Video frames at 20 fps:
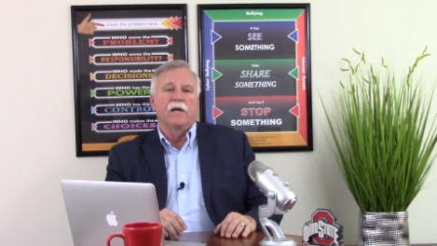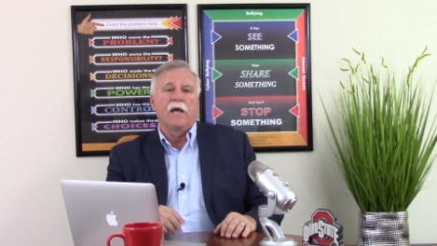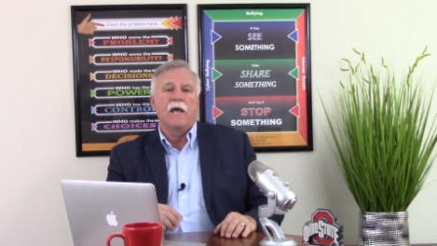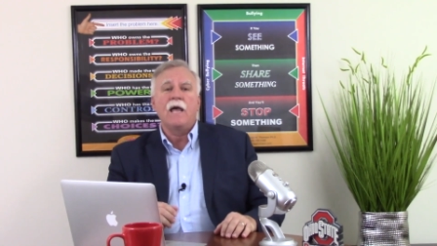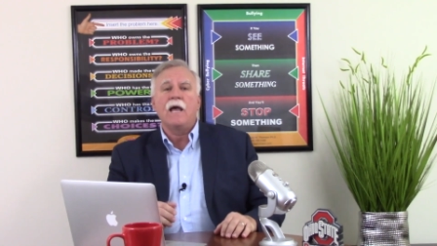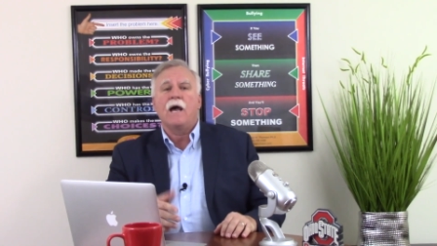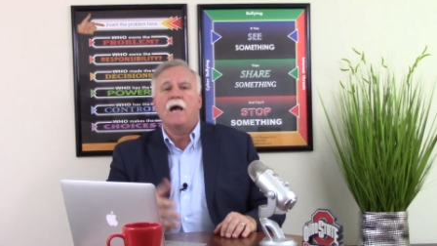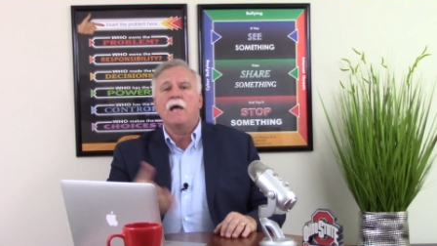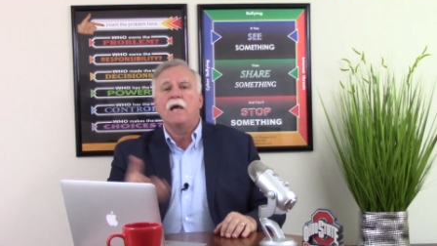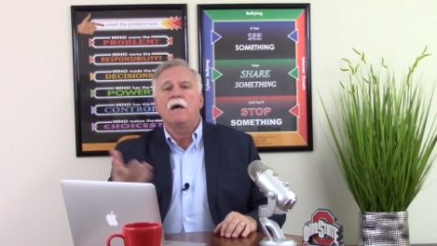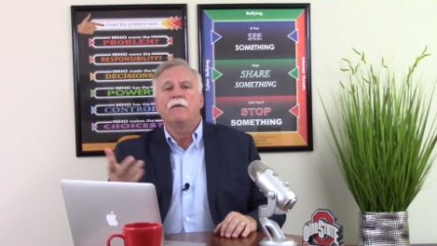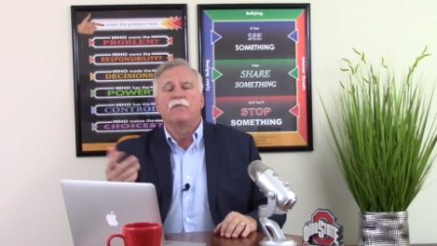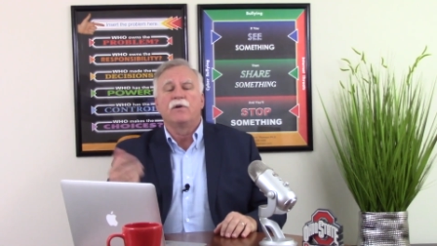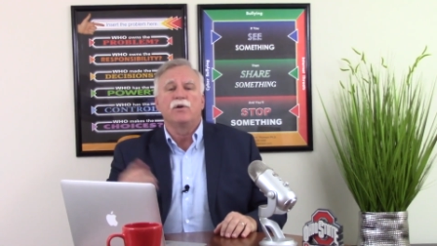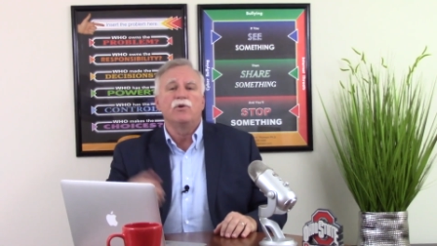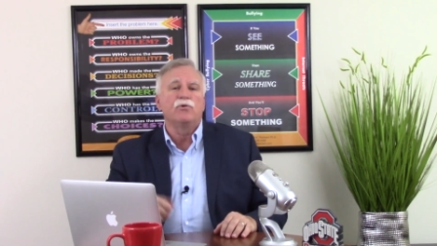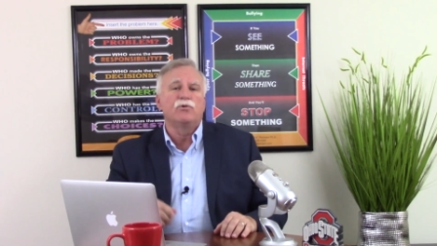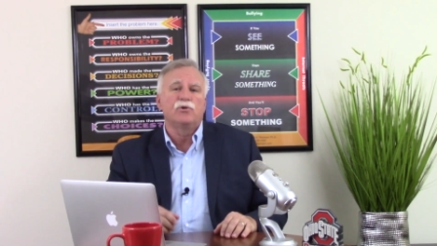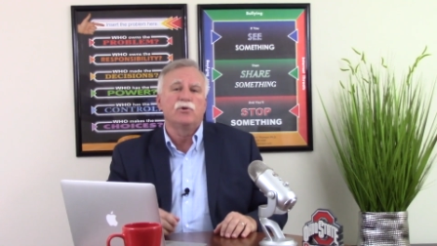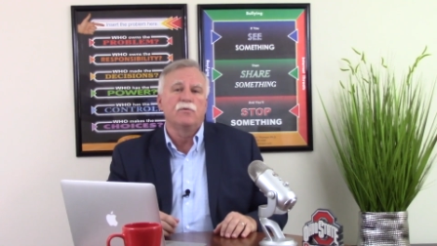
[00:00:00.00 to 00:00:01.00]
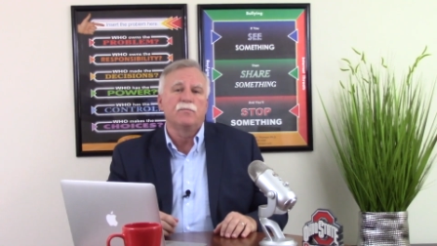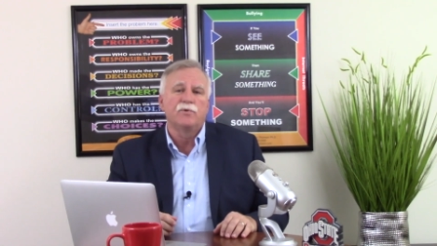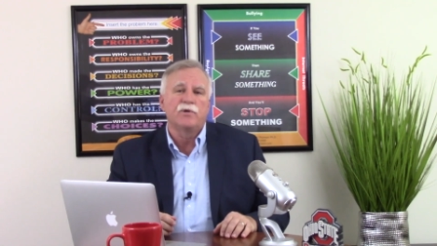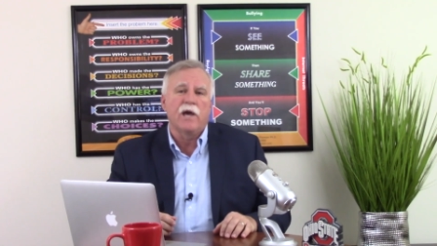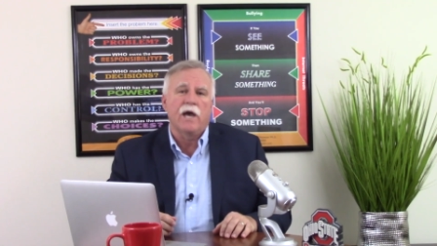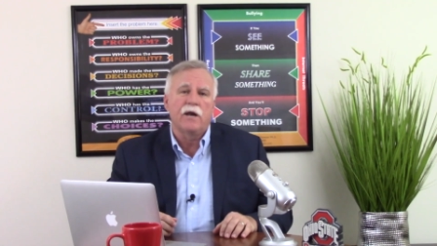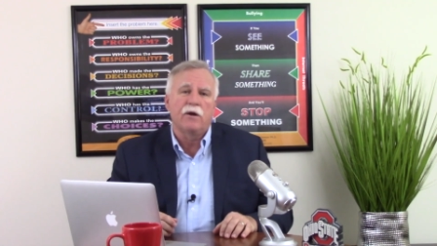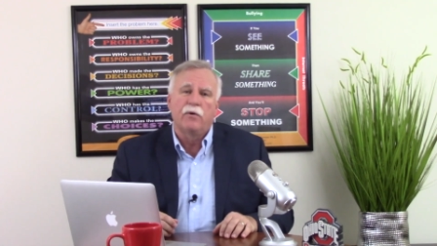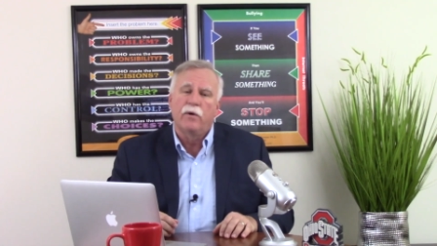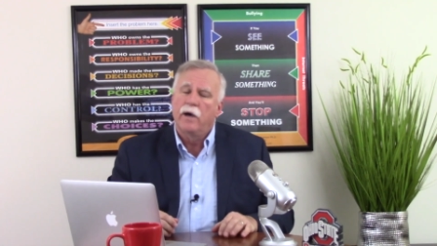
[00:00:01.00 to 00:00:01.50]
Hey, I have a YouTube
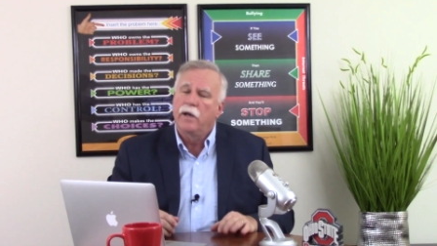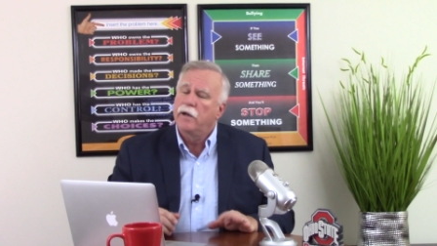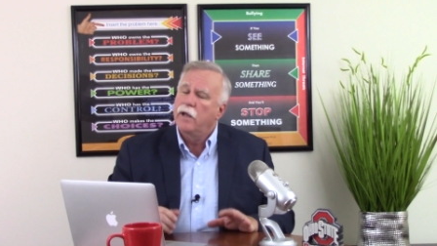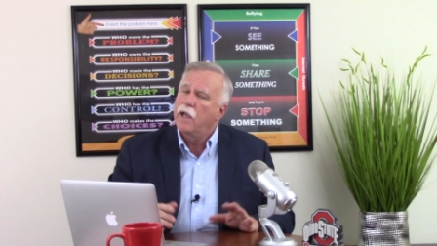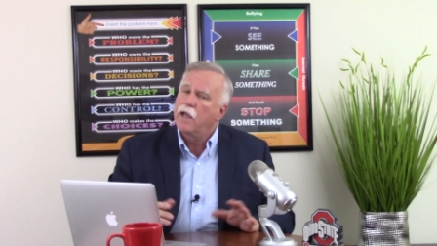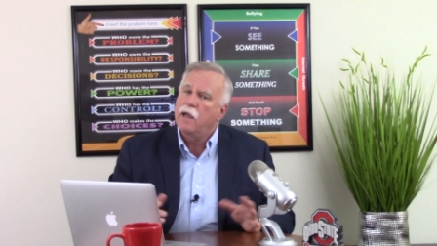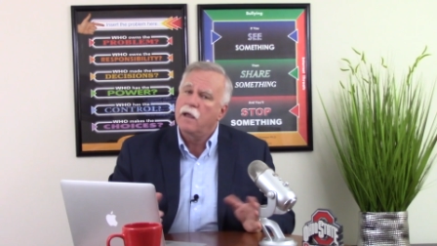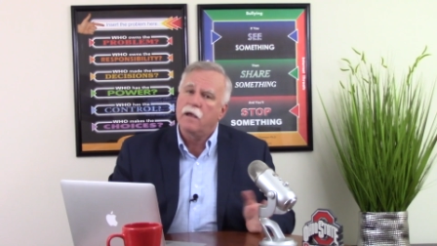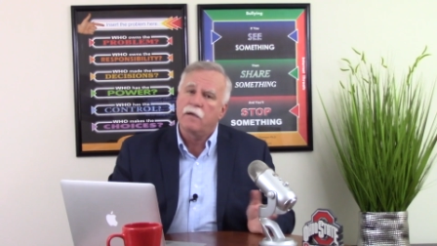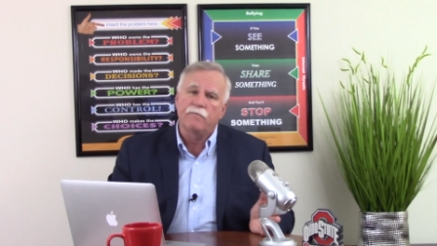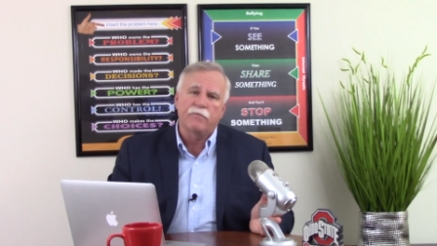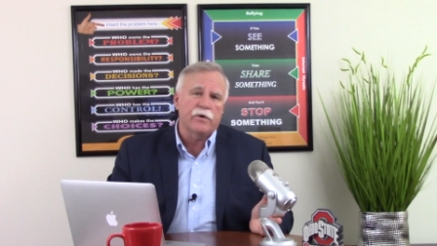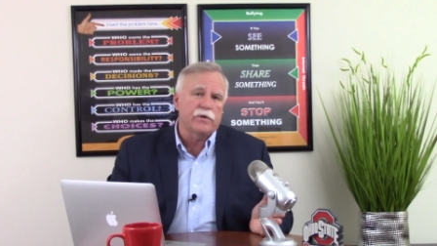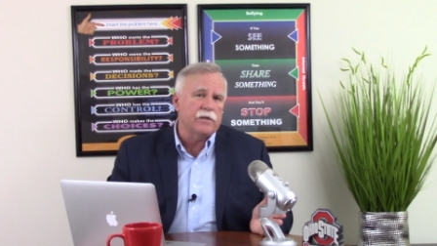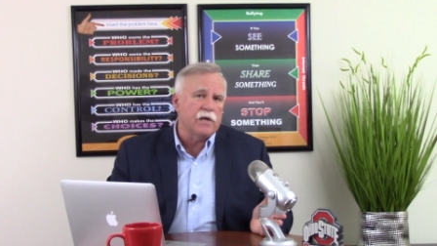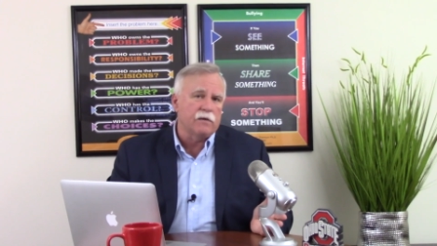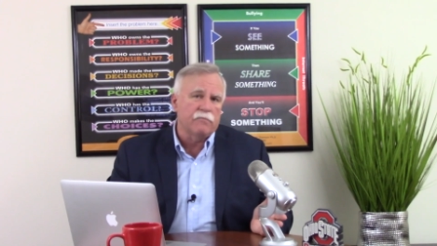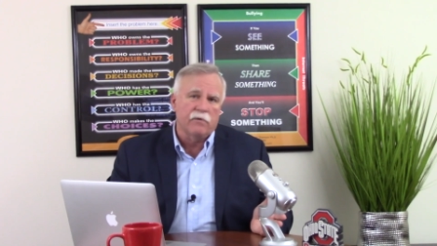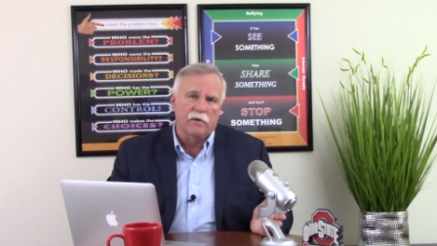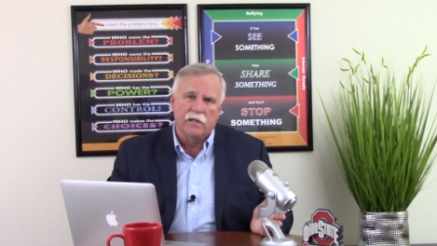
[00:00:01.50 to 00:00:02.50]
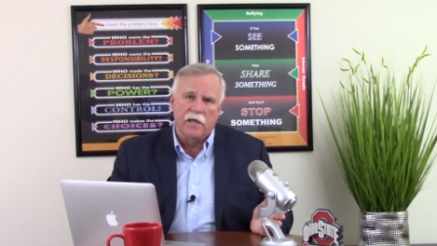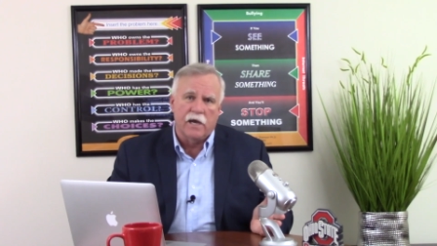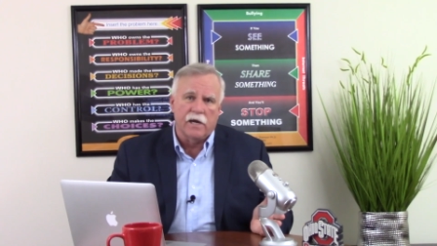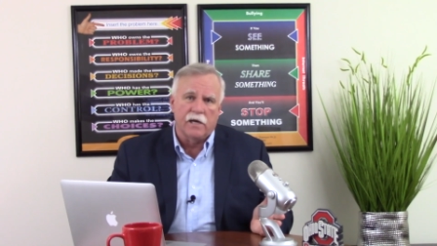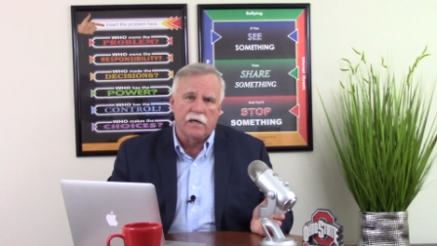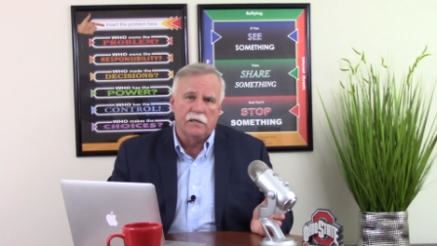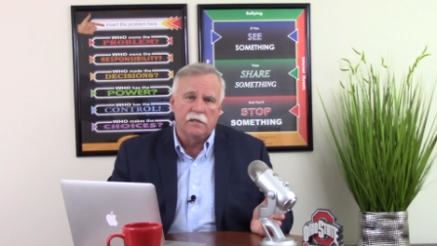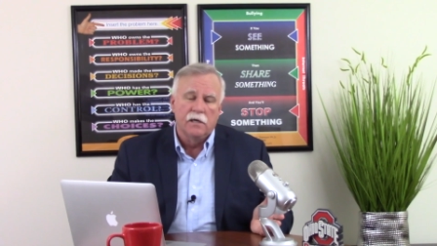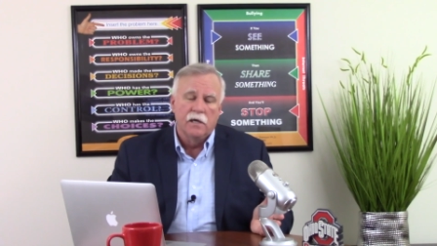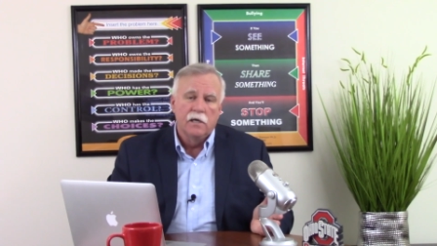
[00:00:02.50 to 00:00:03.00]
channel on everything
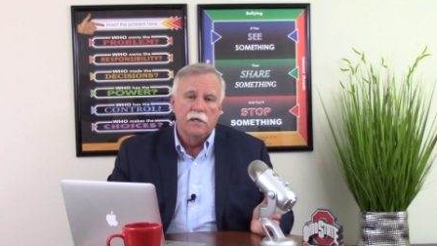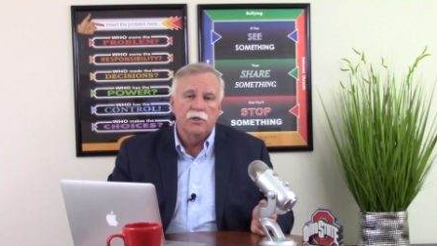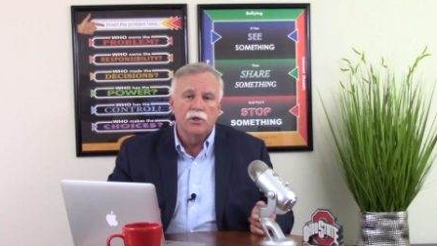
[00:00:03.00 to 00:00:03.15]
related